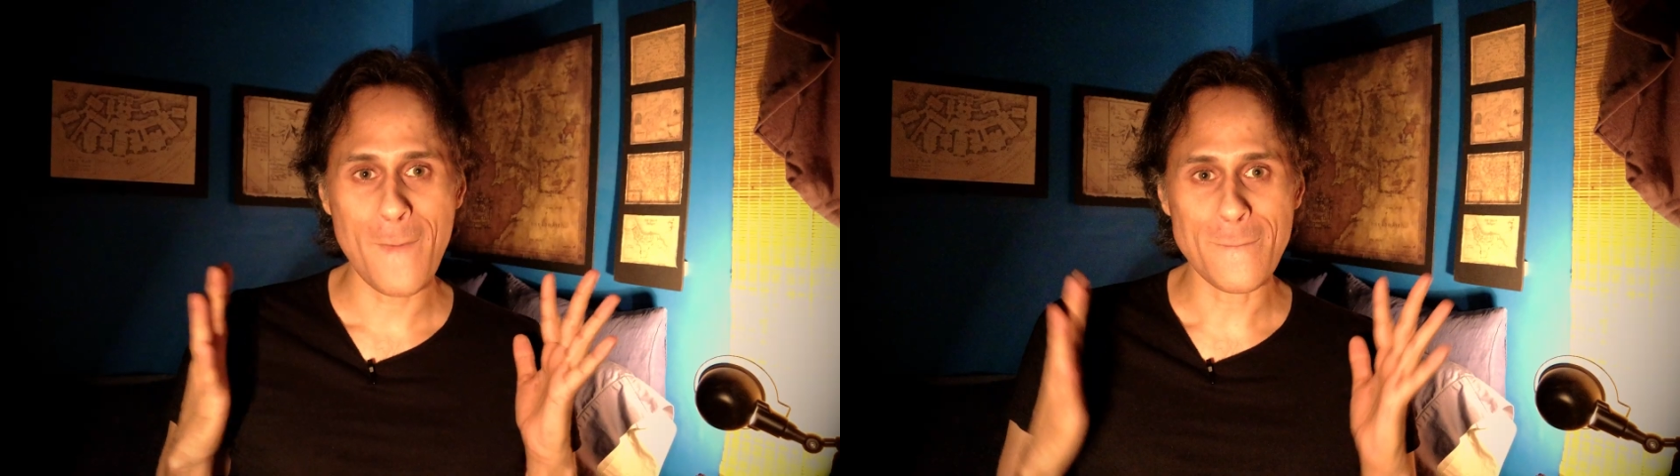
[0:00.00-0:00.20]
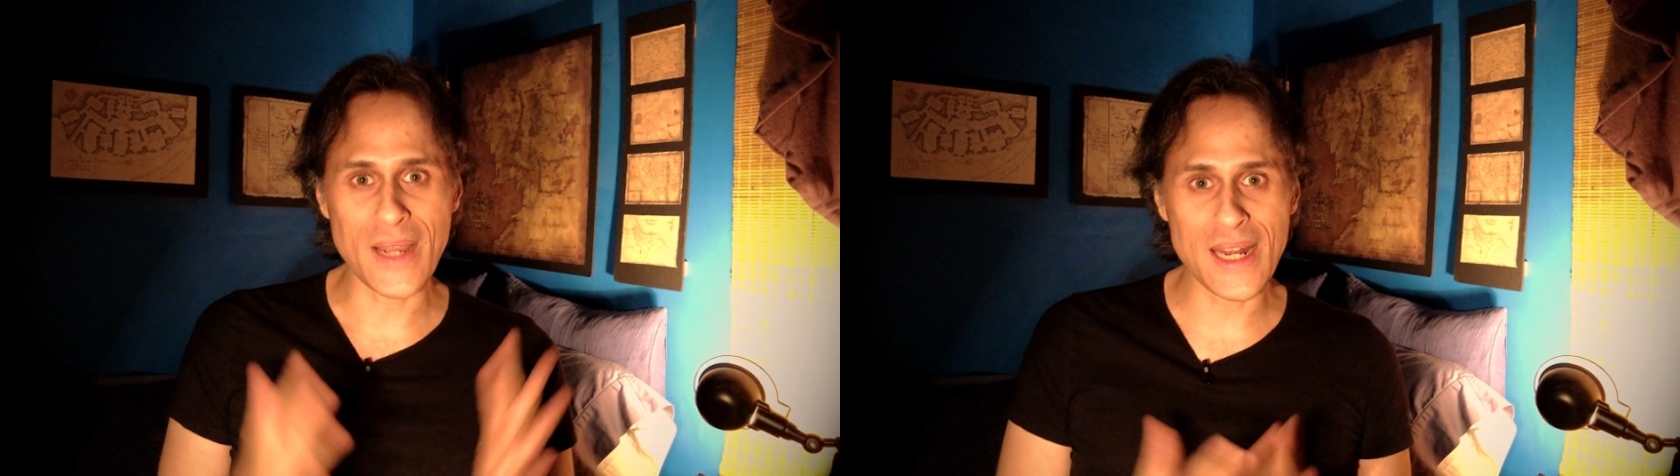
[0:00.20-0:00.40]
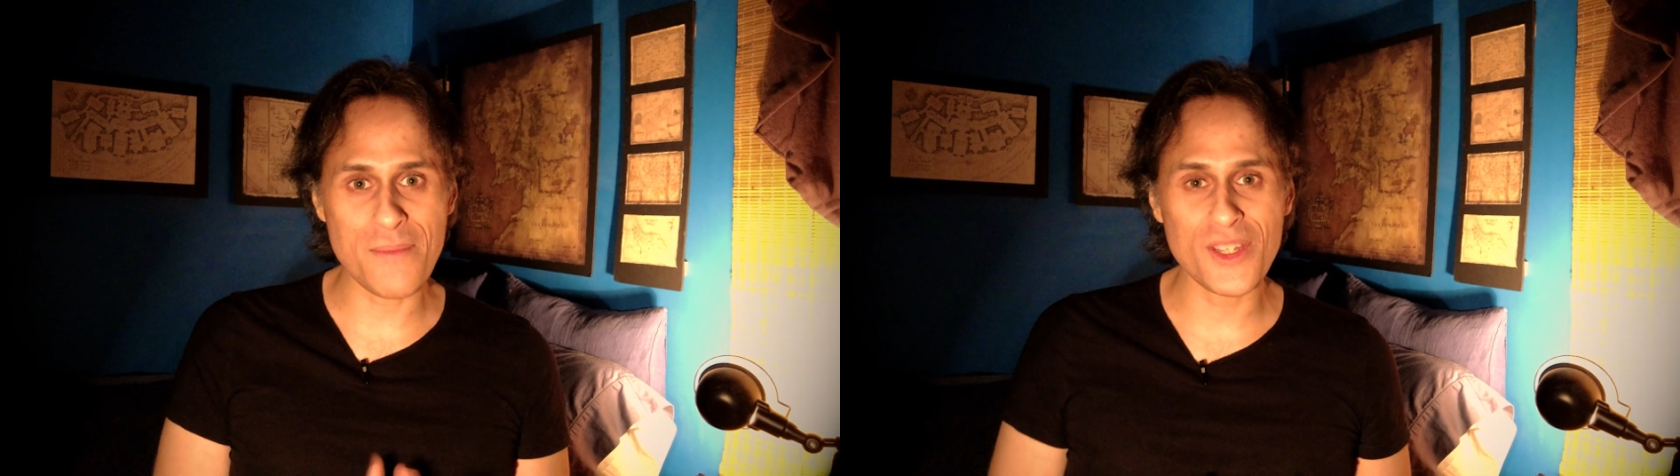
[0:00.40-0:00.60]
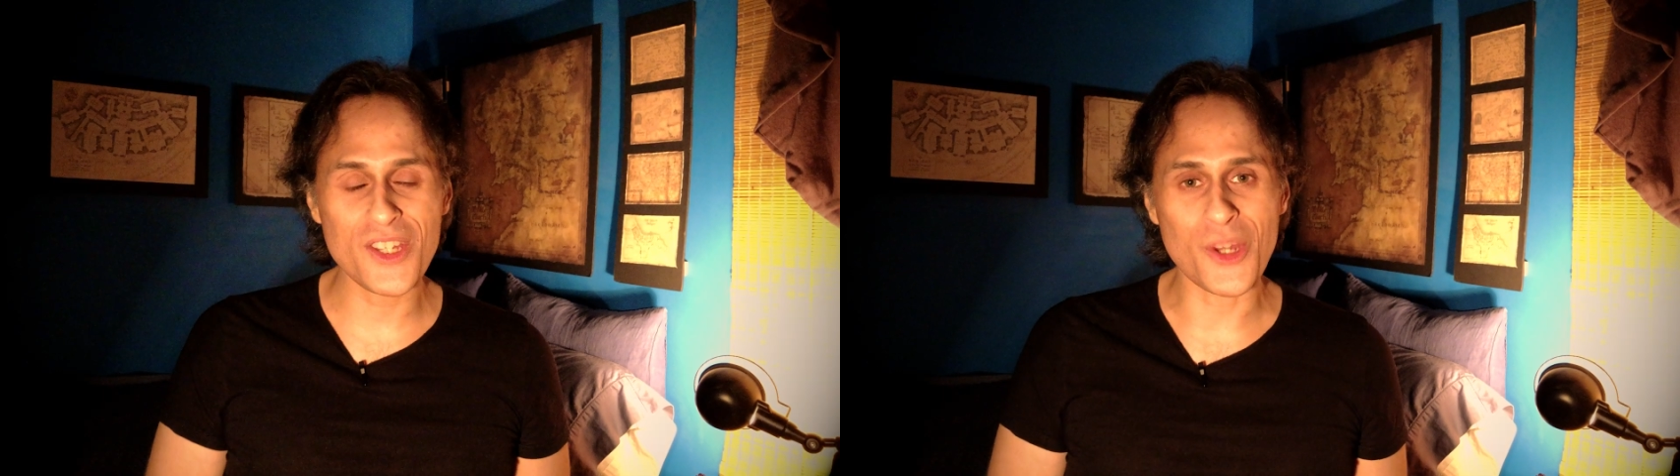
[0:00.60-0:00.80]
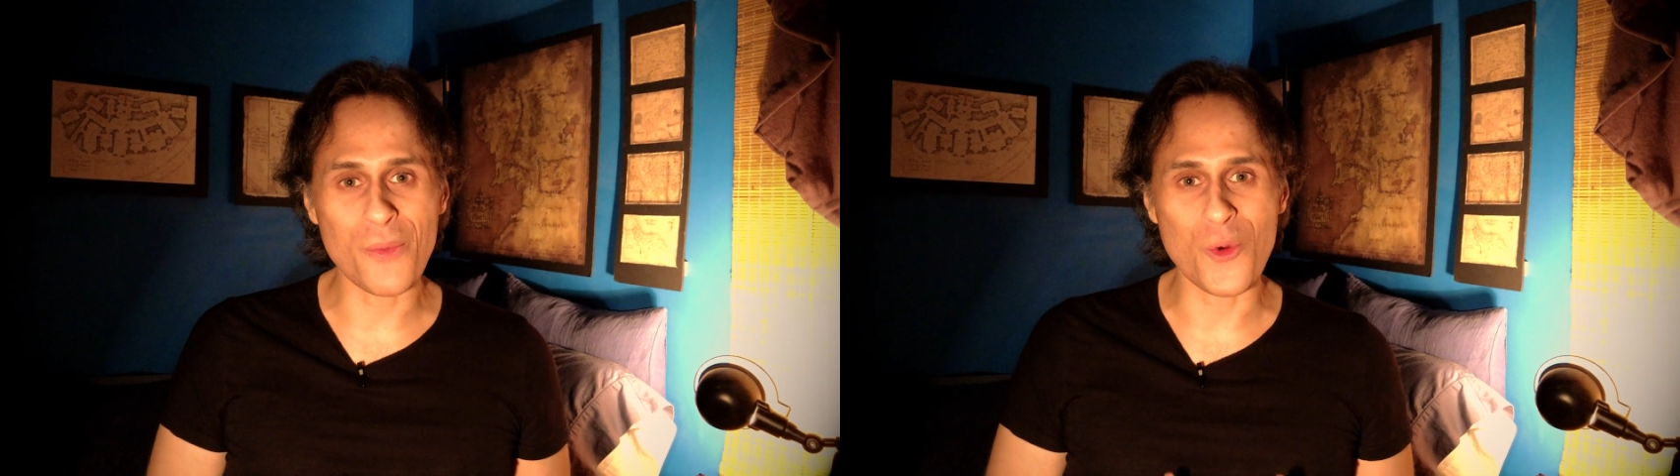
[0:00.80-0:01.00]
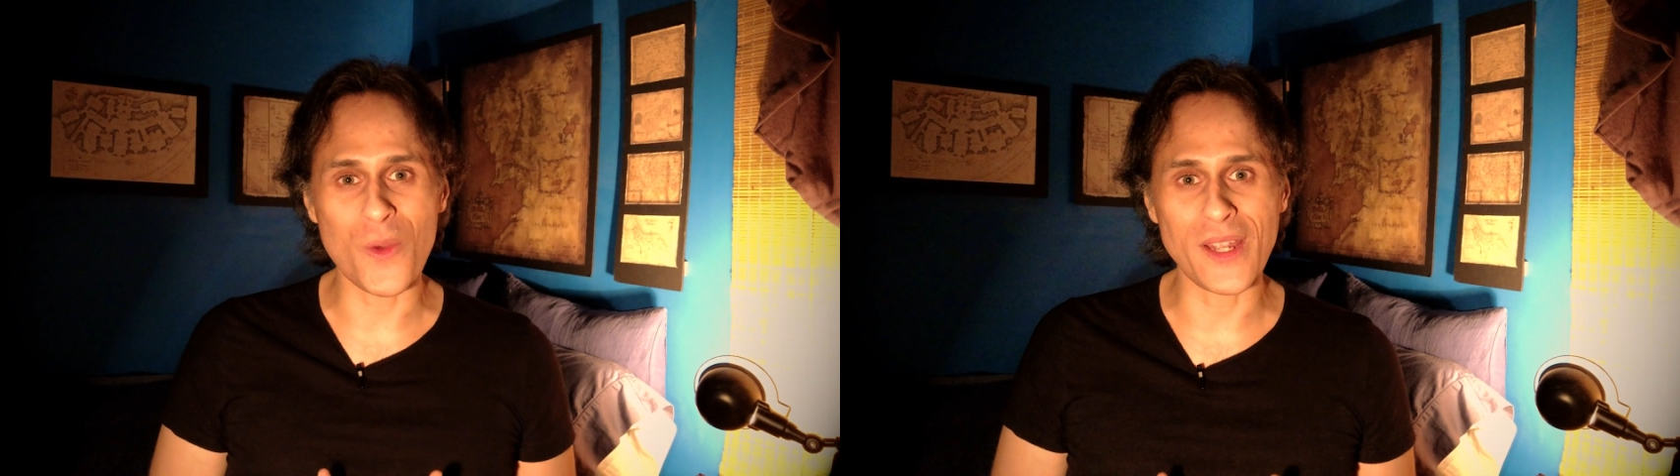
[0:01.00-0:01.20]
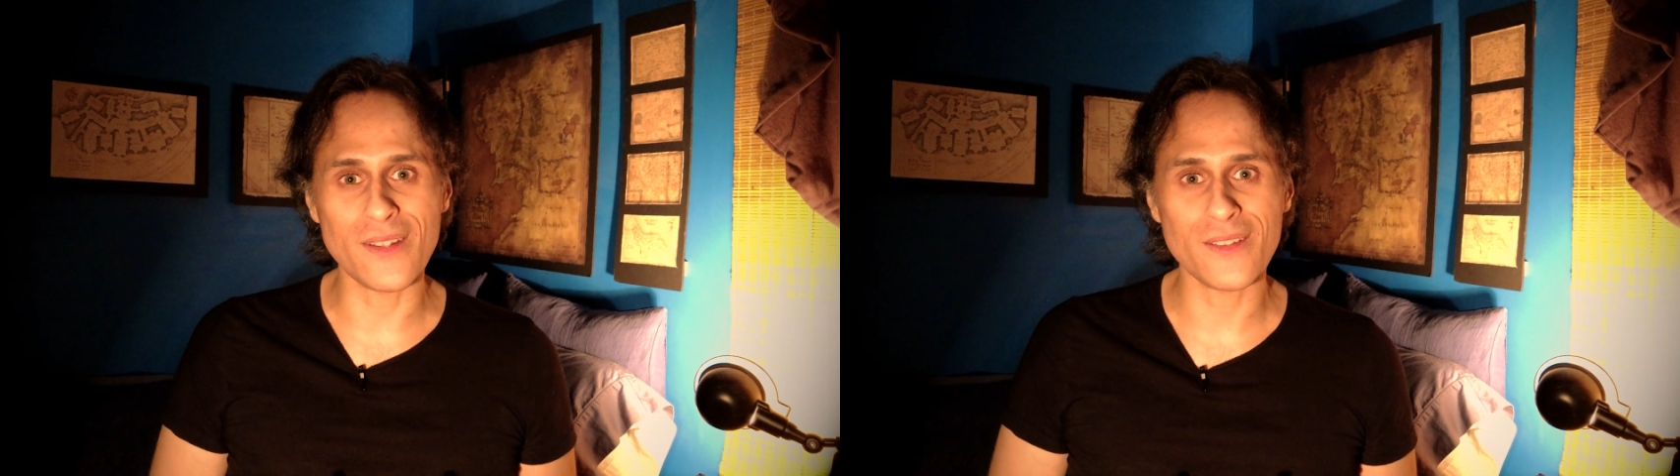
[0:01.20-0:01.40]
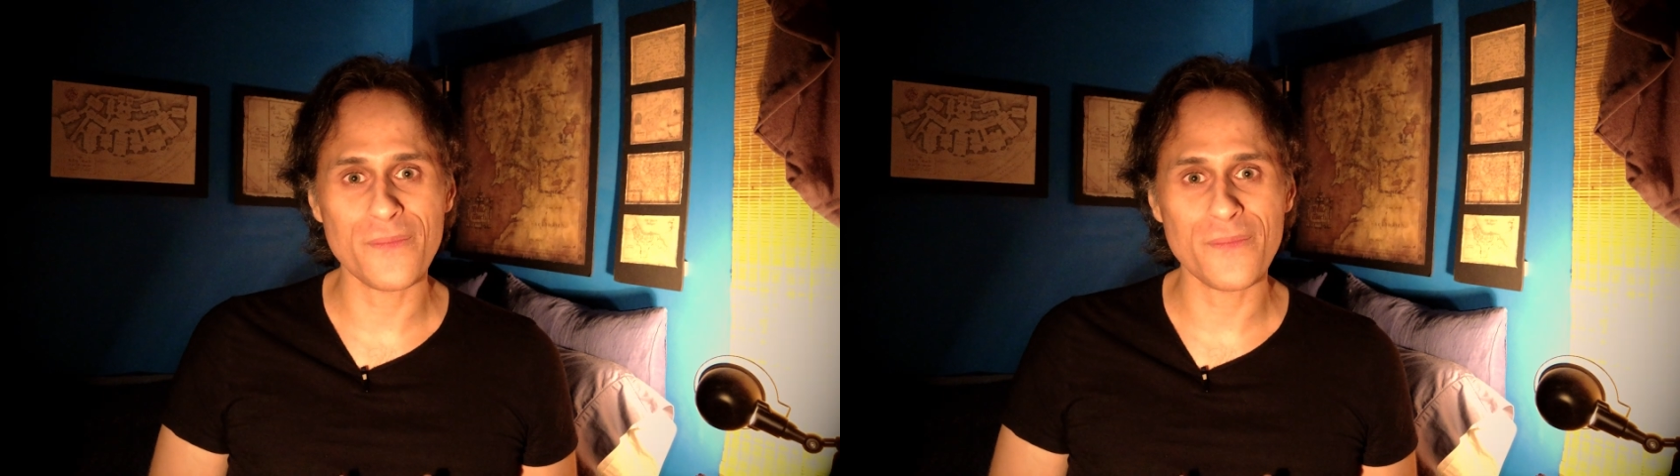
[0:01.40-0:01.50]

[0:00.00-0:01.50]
My name is Summer Wynn.